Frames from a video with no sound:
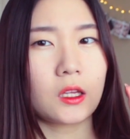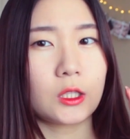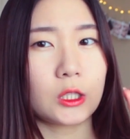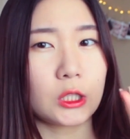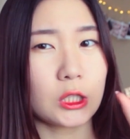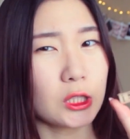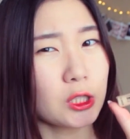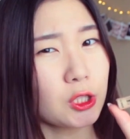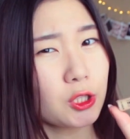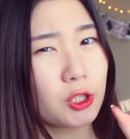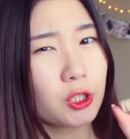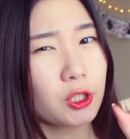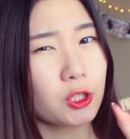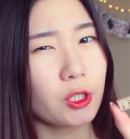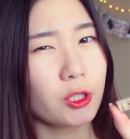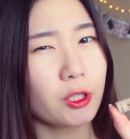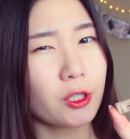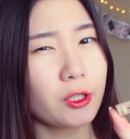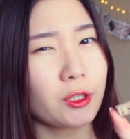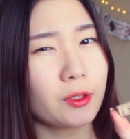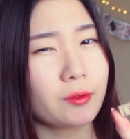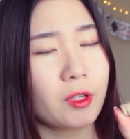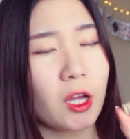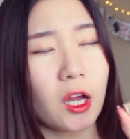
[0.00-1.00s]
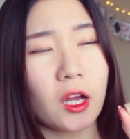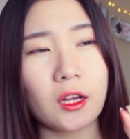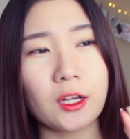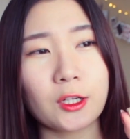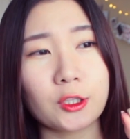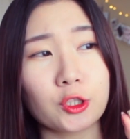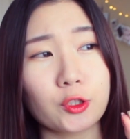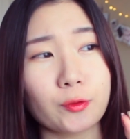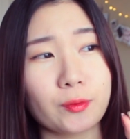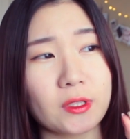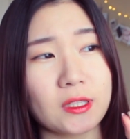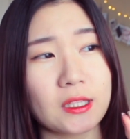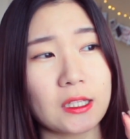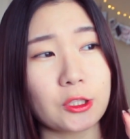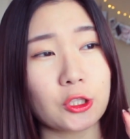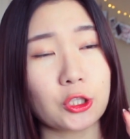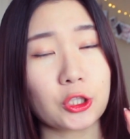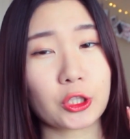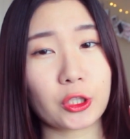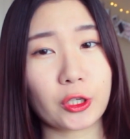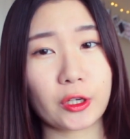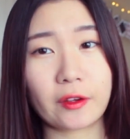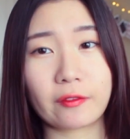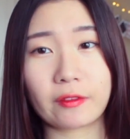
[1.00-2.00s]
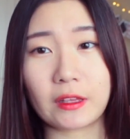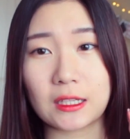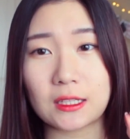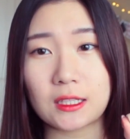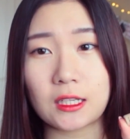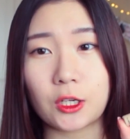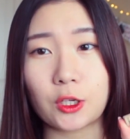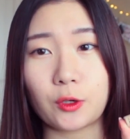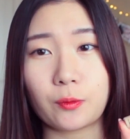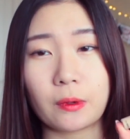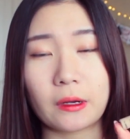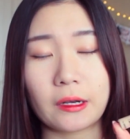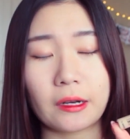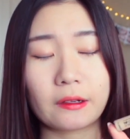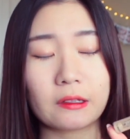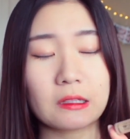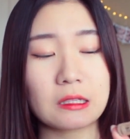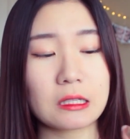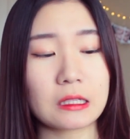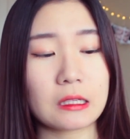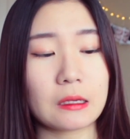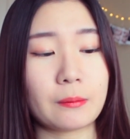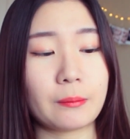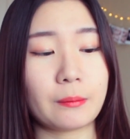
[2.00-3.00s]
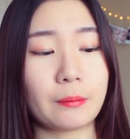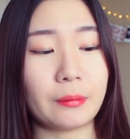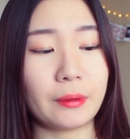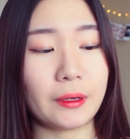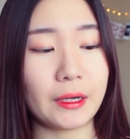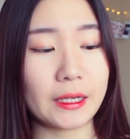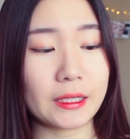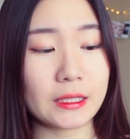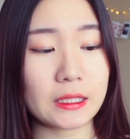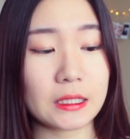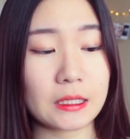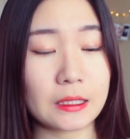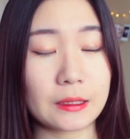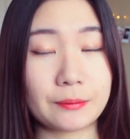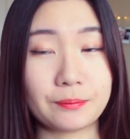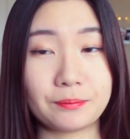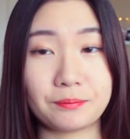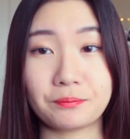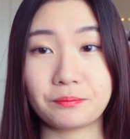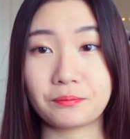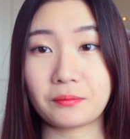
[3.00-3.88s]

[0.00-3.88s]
Not sure, not one hundred percent sure if that's how you pronounce it, but